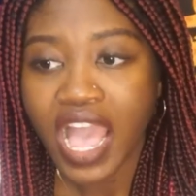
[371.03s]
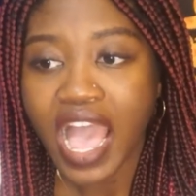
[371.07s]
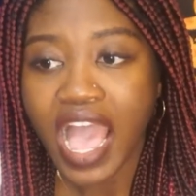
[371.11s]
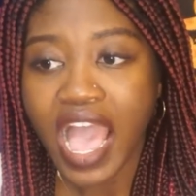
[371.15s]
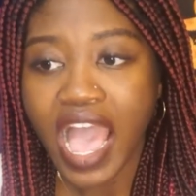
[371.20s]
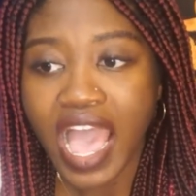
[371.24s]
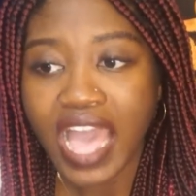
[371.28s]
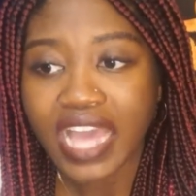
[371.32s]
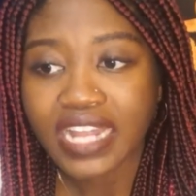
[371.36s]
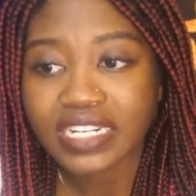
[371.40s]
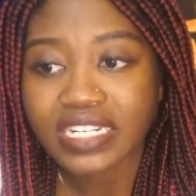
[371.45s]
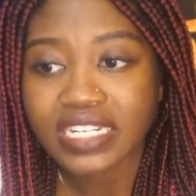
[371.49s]

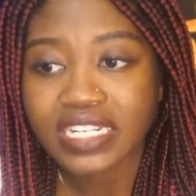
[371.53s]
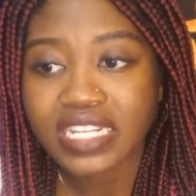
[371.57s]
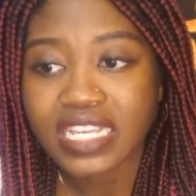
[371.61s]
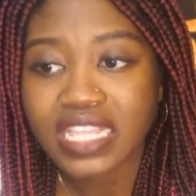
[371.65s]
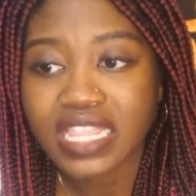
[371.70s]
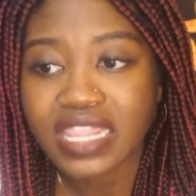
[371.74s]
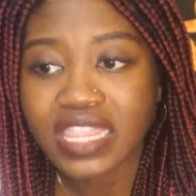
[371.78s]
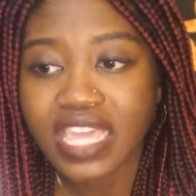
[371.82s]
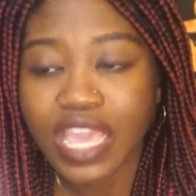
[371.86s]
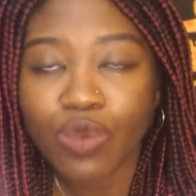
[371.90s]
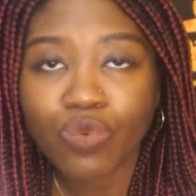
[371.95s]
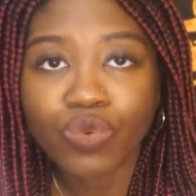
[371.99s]
and
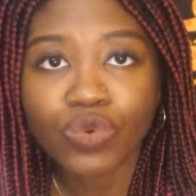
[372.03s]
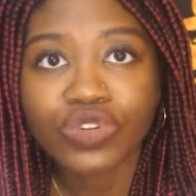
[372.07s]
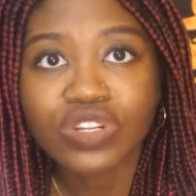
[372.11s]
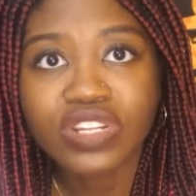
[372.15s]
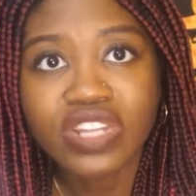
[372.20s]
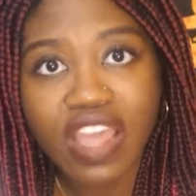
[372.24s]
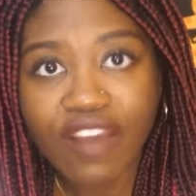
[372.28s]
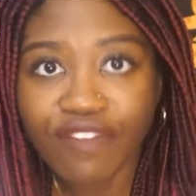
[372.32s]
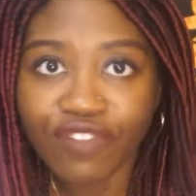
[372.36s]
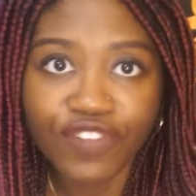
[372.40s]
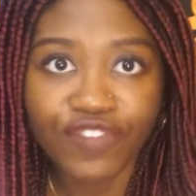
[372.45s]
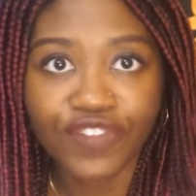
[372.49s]
they will
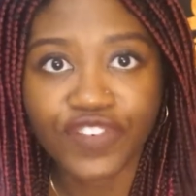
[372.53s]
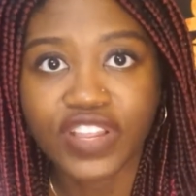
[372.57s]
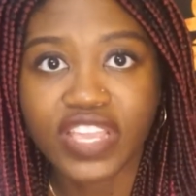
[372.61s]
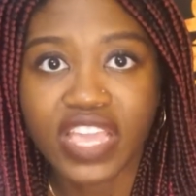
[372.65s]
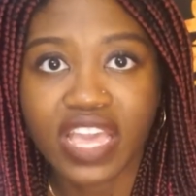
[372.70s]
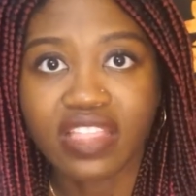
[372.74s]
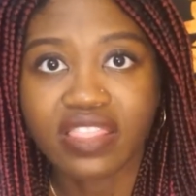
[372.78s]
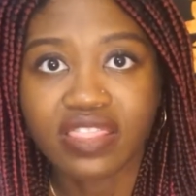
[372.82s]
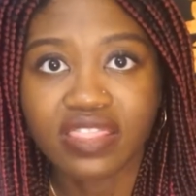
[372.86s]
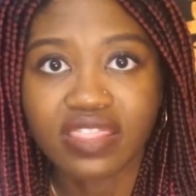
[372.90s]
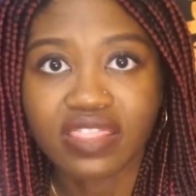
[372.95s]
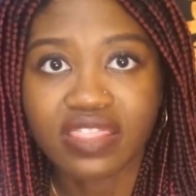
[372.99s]
never
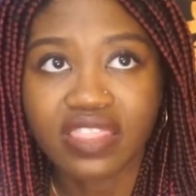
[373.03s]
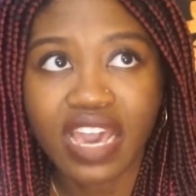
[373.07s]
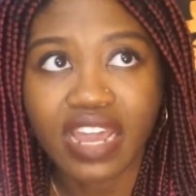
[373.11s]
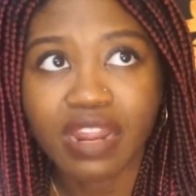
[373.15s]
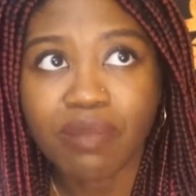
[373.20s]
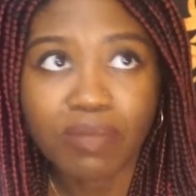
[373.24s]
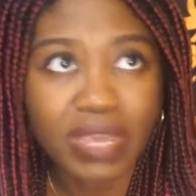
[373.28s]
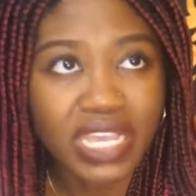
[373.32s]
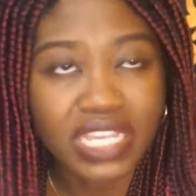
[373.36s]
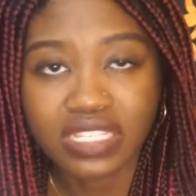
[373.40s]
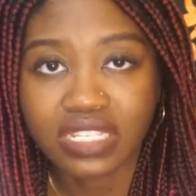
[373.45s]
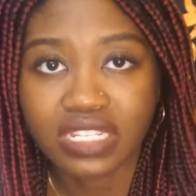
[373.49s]
forget that
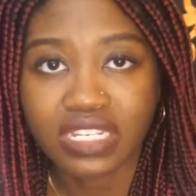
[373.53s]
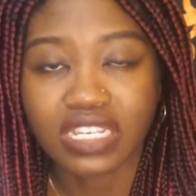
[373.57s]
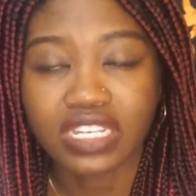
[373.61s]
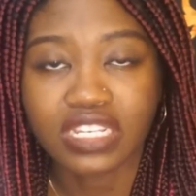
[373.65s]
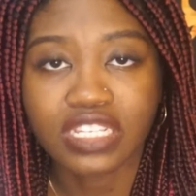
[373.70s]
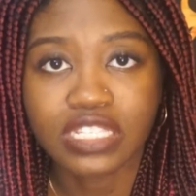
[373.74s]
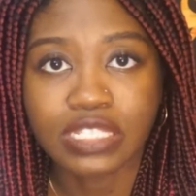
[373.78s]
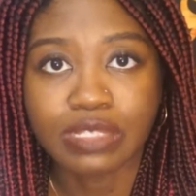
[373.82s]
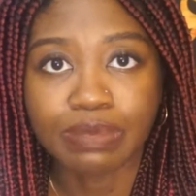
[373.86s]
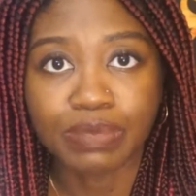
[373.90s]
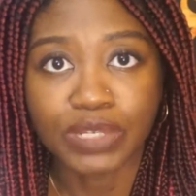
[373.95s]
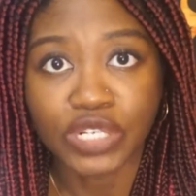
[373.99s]
amazing
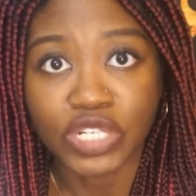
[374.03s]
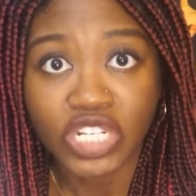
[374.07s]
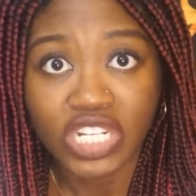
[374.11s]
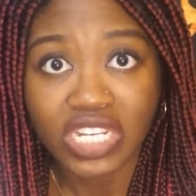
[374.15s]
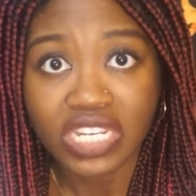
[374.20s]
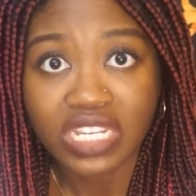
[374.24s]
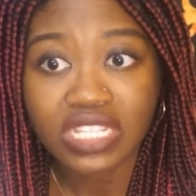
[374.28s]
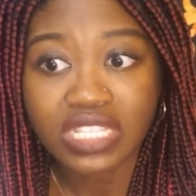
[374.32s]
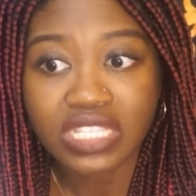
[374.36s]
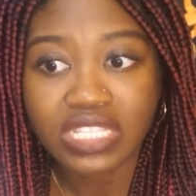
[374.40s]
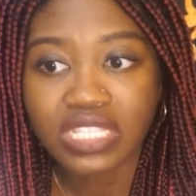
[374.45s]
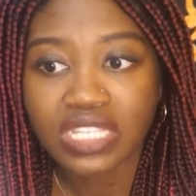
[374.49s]

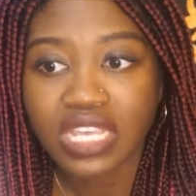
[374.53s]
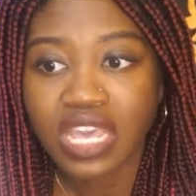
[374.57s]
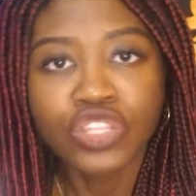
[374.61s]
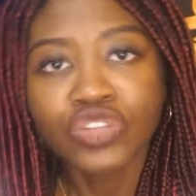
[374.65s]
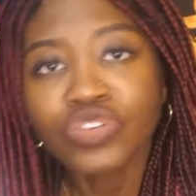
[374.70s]
experience.